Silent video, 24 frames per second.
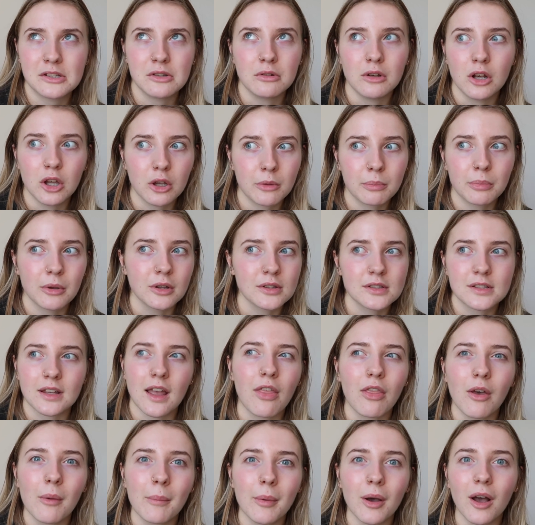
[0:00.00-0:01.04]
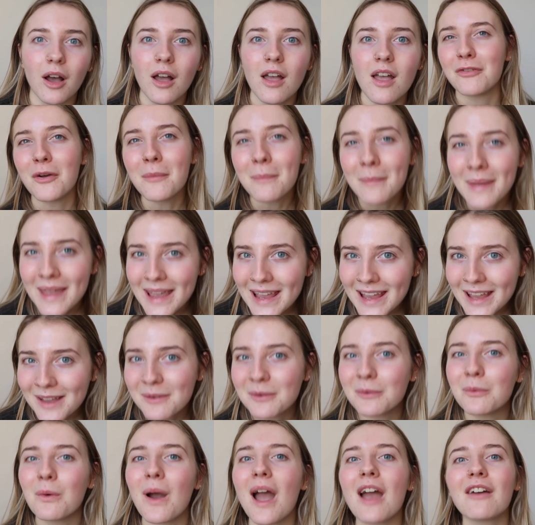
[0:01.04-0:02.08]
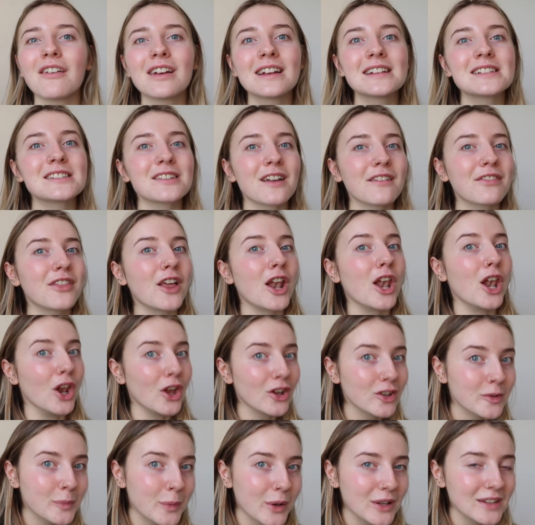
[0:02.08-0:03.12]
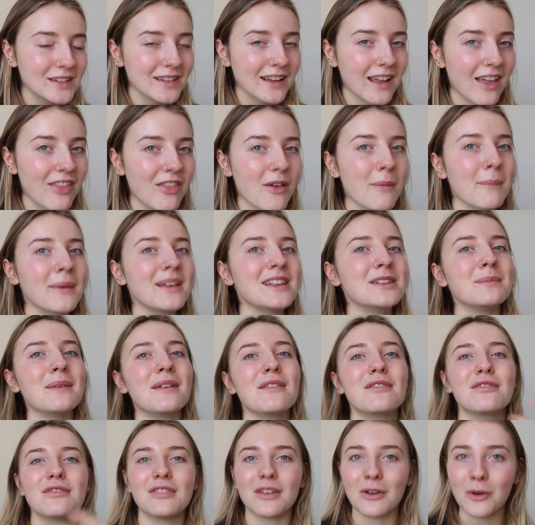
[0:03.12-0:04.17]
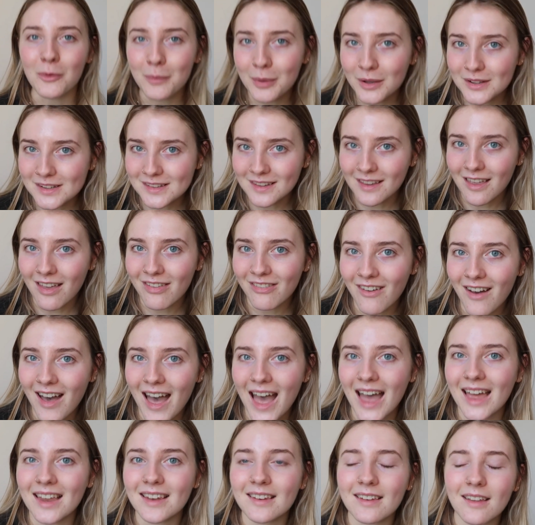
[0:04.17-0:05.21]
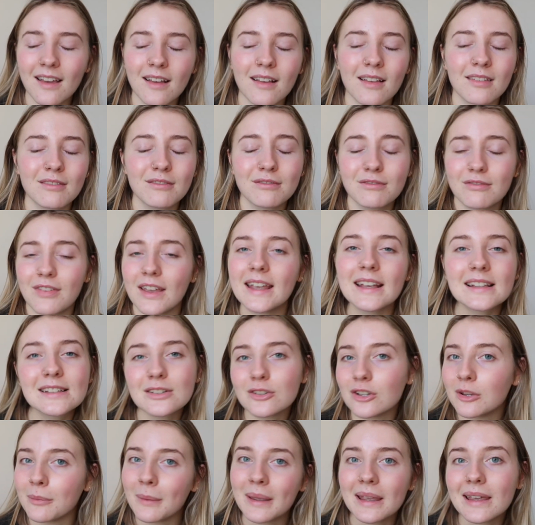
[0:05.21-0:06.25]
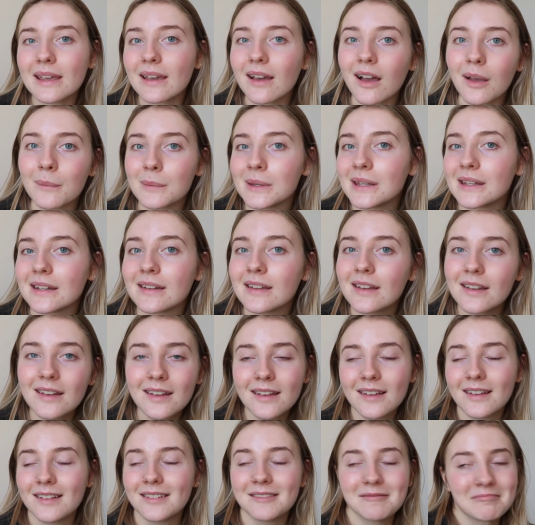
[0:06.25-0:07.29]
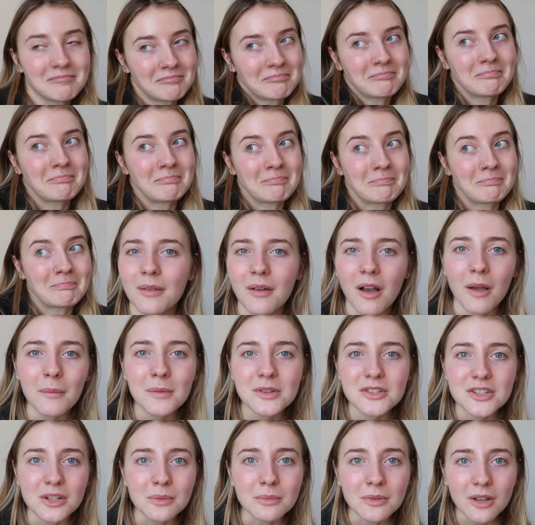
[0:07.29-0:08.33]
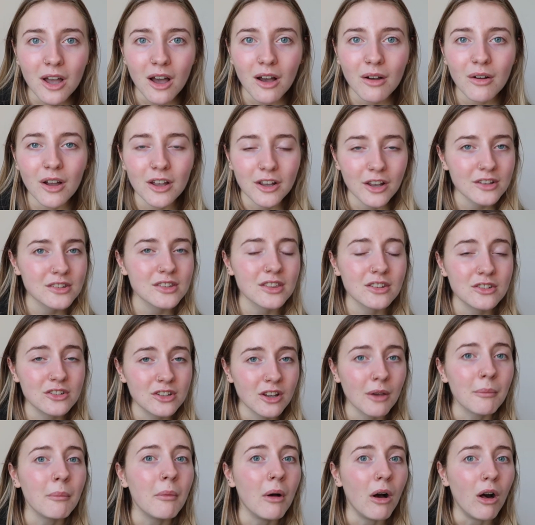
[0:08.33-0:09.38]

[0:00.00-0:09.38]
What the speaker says: look put together, but for me, wearing stuff that looks put together makes me feel put together, and fake it till you make it. I mean, I'm a gym girl, I go to the gym